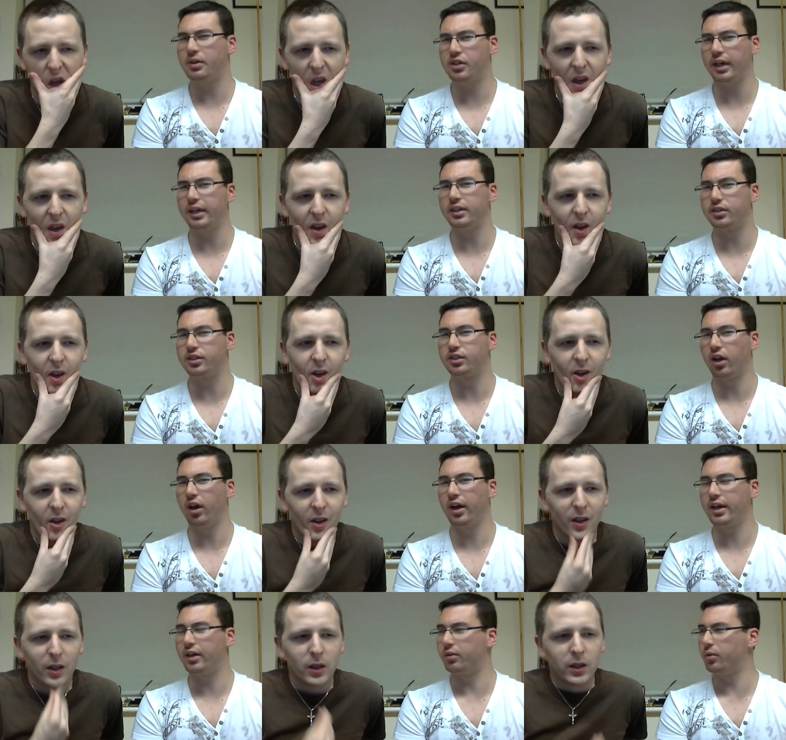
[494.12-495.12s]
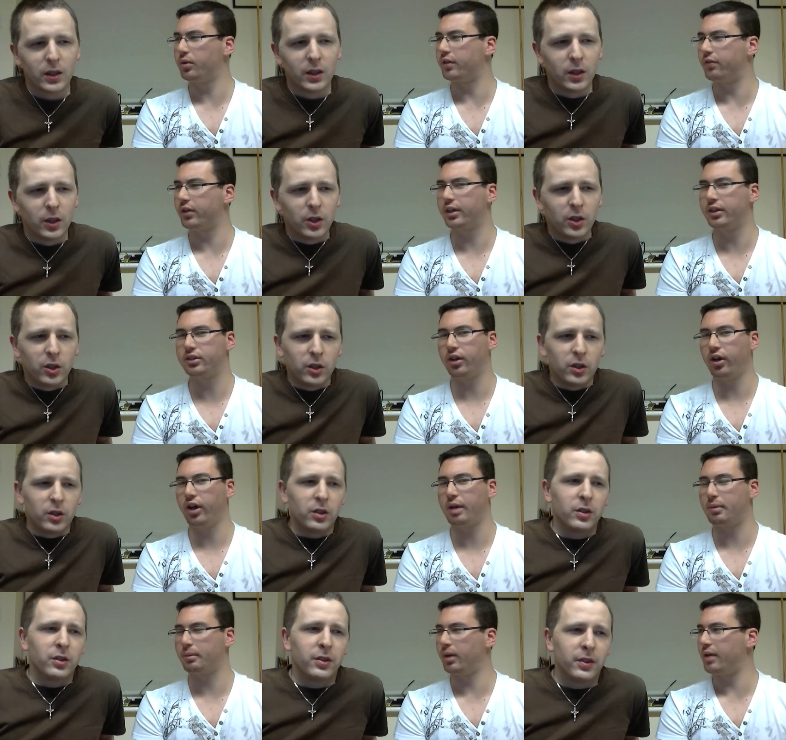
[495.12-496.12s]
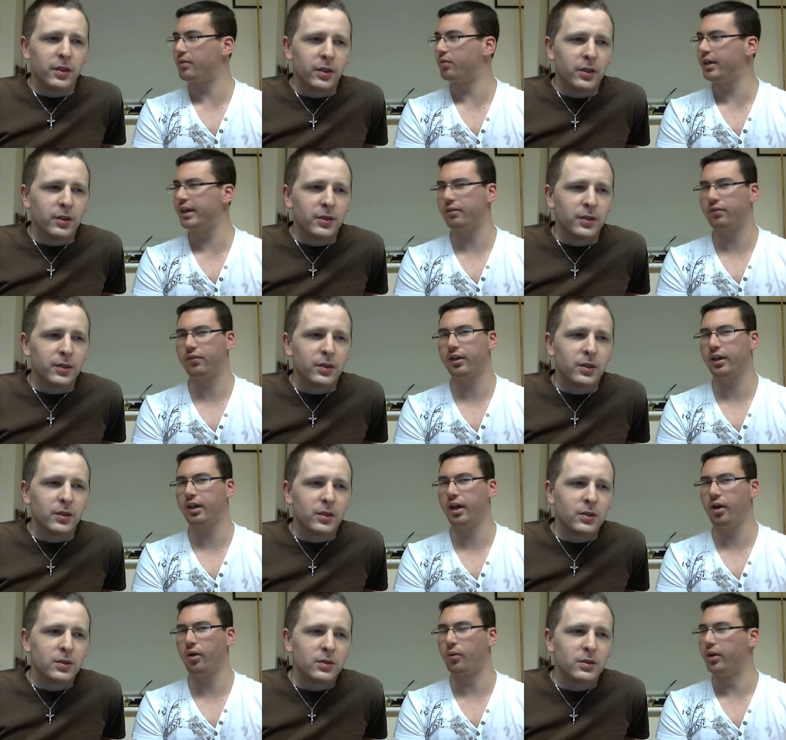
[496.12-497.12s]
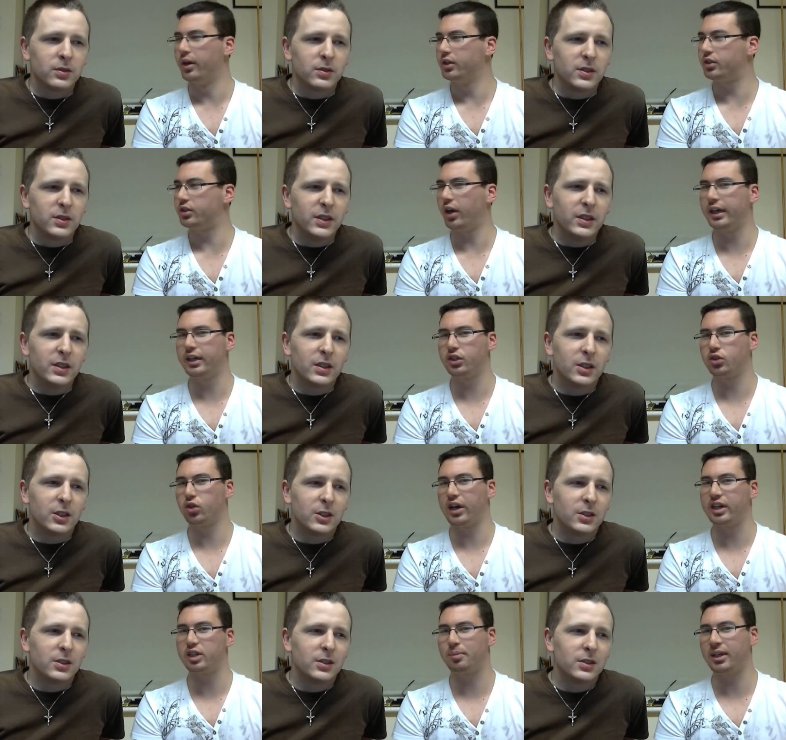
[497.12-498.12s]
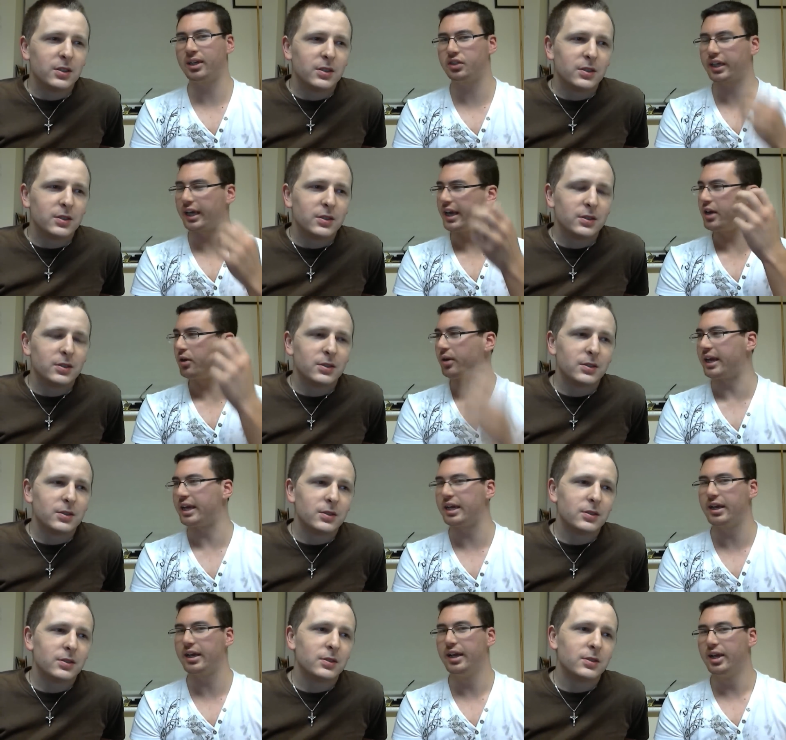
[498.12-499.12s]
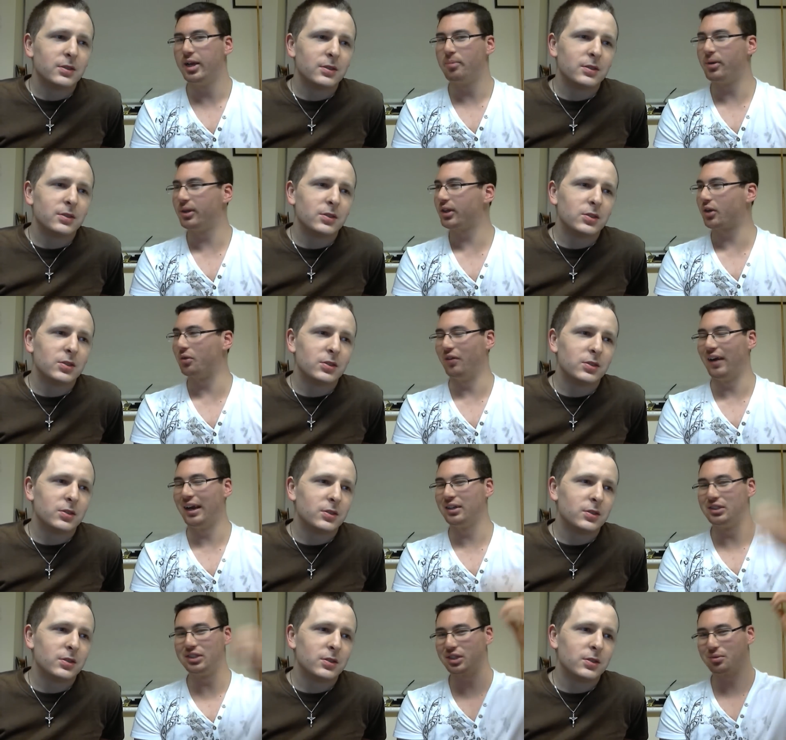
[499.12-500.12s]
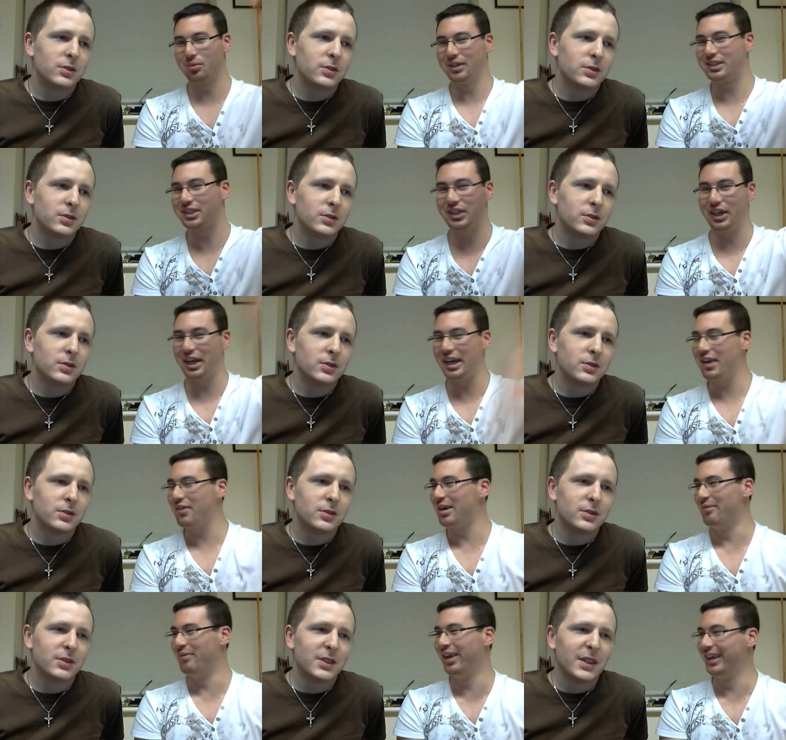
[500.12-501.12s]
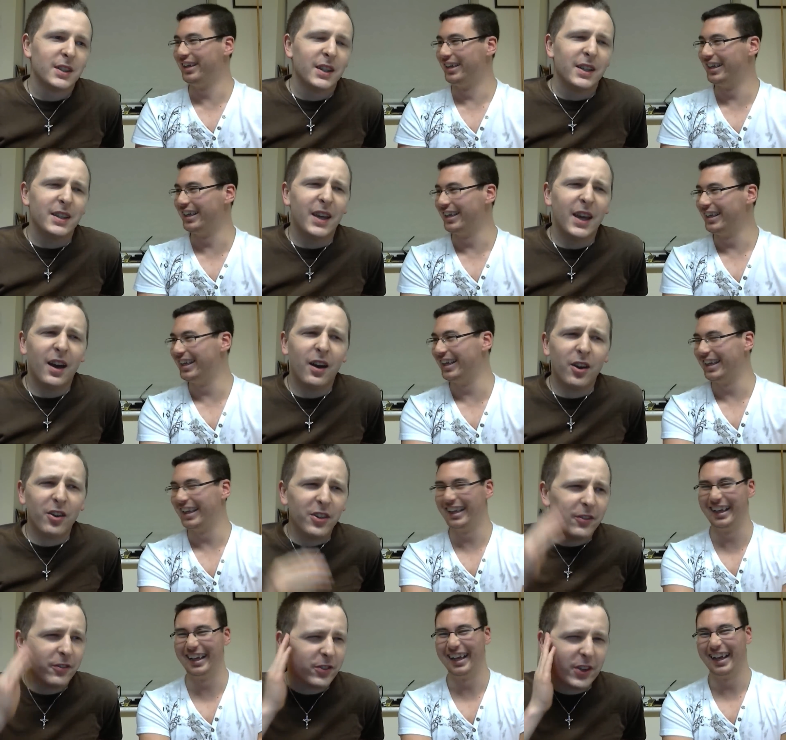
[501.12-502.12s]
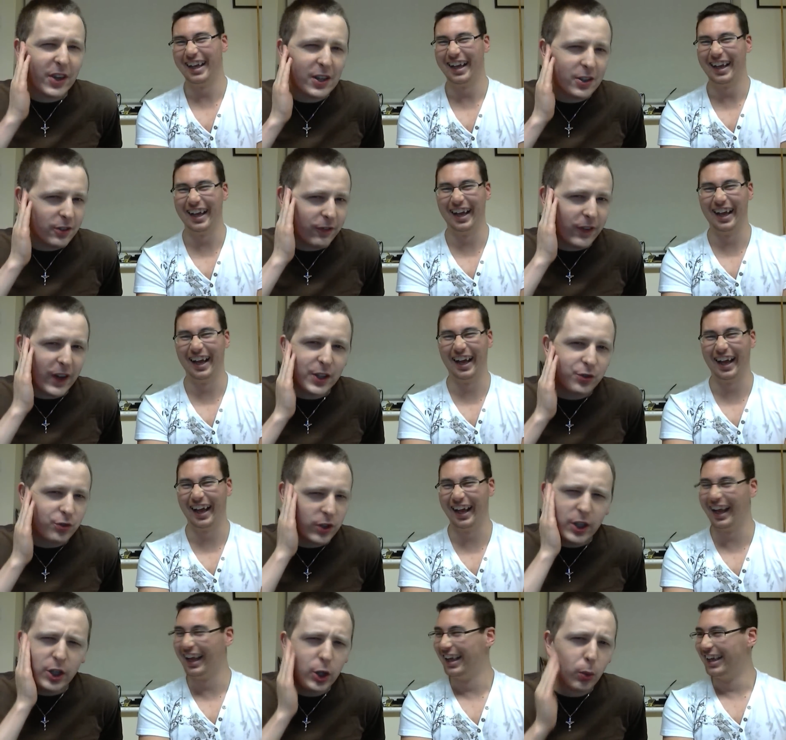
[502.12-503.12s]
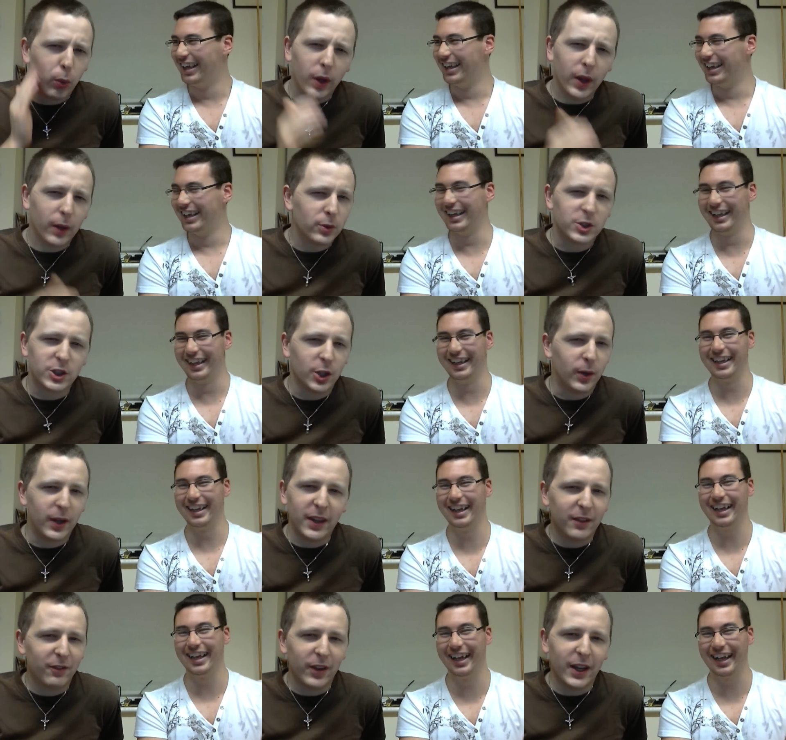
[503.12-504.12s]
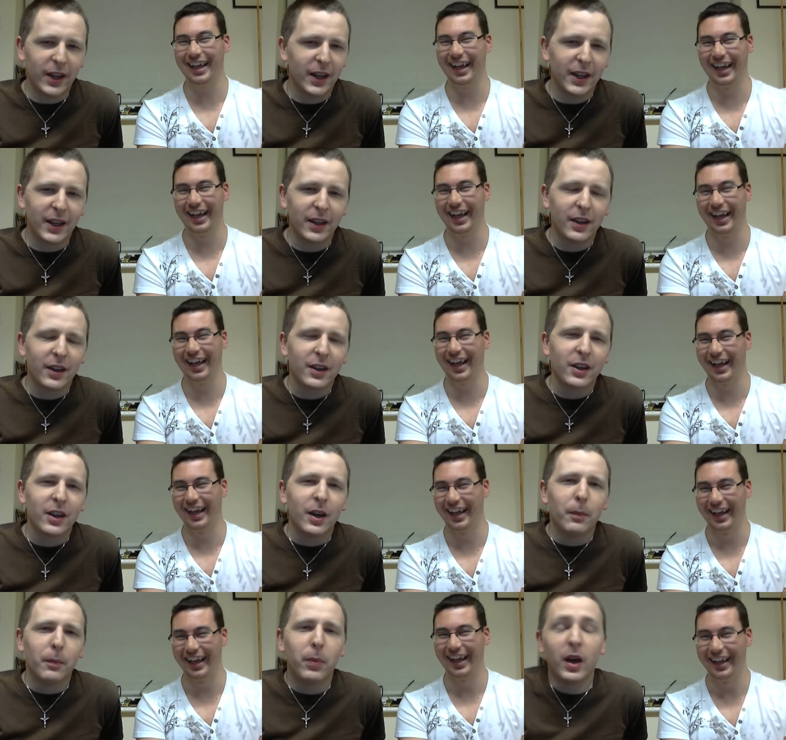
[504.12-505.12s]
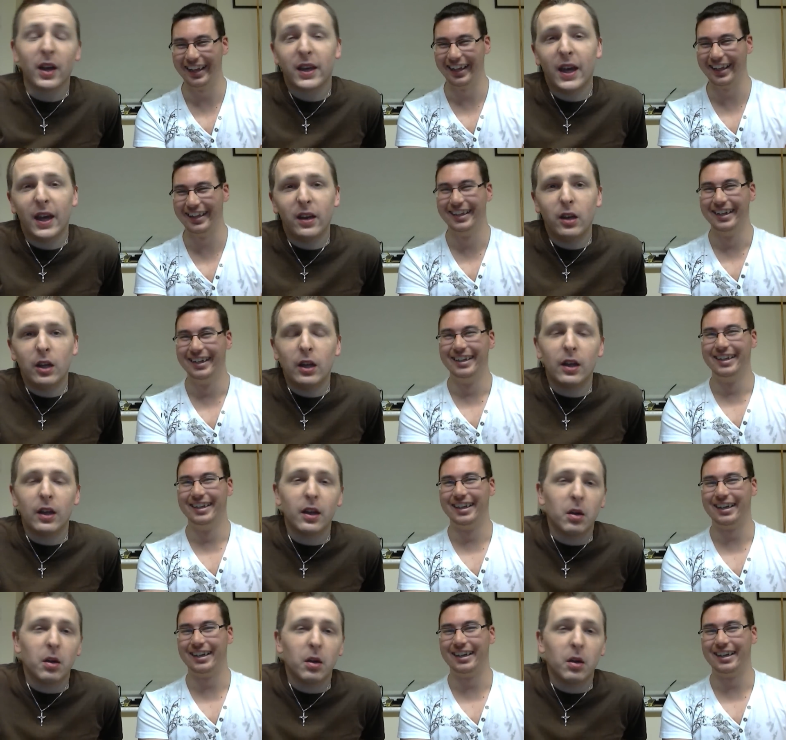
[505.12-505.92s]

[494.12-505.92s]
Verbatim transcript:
Speaker 1: were chanting Steiner all the fucking time. I'm like, really? Fucking hell. Steiner's trying his best to get heel heat, but the fans
Speaker 2: just want to cheer him. Yeah, I don't think the fans really knew what they were doing, really. But again,